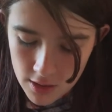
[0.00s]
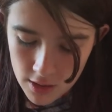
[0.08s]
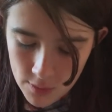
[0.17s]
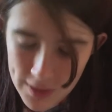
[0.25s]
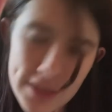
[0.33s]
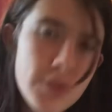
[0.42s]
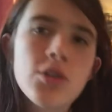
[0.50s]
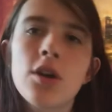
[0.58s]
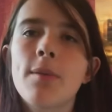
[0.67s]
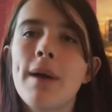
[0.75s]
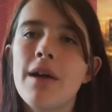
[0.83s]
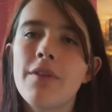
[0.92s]
We need to
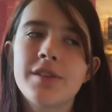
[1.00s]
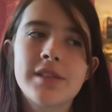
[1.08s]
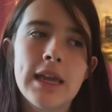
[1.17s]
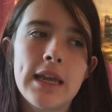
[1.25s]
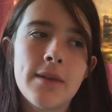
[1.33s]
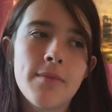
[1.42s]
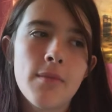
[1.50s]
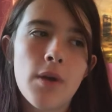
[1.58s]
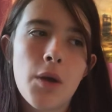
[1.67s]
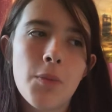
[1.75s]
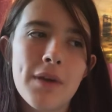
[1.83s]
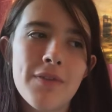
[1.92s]
talk about the scene
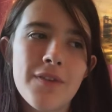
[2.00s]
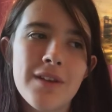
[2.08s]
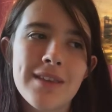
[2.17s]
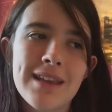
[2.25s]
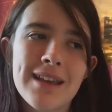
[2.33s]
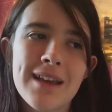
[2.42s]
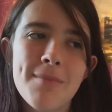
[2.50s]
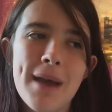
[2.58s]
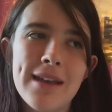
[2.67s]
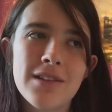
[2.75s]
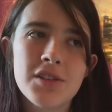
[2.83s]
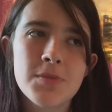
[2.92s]
with the
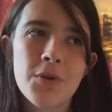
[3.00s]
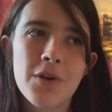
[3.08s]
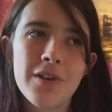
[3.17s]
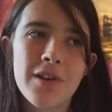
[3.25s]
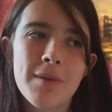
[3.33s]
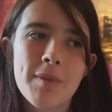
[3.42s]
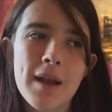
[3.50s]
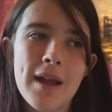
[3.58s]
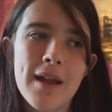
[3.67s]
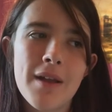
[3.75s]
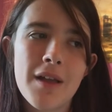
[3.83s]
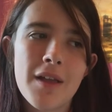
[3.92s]
companion support group.
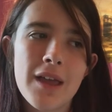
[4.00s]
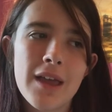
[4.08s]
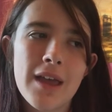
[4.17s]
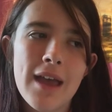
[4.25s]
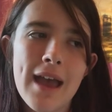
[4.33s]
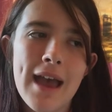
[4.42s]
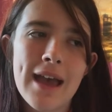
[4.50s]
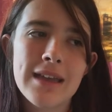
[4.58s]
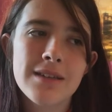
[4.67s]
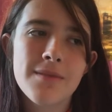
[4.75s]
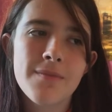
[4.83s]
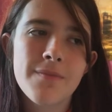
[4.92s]

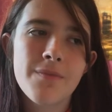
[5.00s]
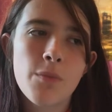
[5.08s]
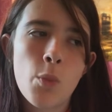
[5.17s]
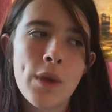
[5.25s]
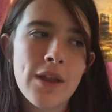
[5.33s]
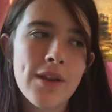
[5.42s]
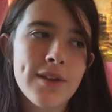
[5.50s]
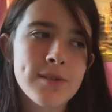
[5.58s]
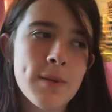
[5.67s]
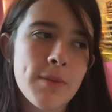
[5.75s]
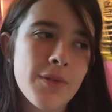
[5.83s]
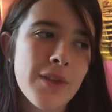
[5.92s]
And we had lots of
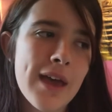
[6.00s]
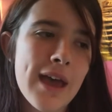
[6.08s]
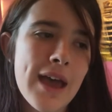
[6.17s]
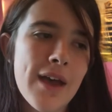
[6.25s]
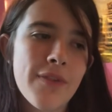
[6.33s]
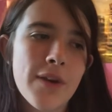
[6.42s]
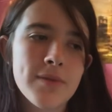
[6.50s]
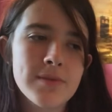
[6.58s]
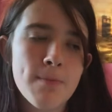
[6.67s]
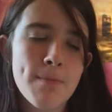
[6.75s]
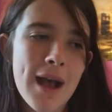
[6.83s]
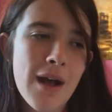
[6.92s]
people there. There was
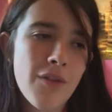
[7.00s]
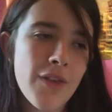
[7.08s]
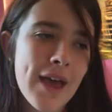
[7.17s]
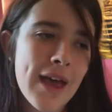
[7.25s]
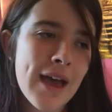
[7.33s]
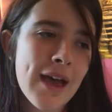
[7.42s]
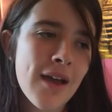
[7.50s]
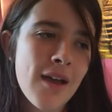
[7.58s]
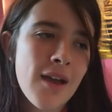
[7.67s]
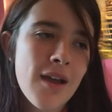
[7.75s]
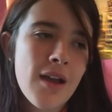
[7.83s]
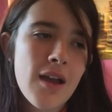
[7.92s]
Mel there.
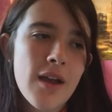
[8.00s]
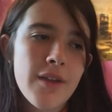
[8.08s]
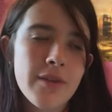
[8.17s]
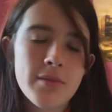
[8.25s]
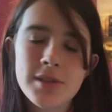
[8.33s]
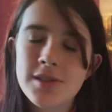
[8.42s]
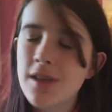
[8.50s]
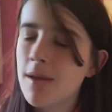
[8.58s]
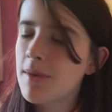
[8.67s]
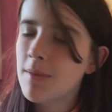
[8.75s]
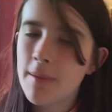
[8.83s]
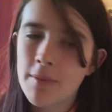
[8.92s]
There were so
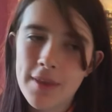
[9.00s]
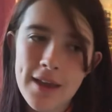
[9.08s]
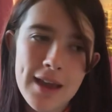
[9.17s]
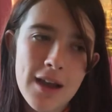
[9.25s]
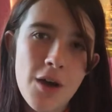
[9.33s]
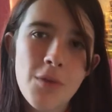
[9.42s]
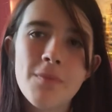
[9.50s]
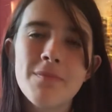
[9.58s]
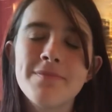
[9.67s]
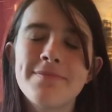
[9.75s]
many people there. Oh,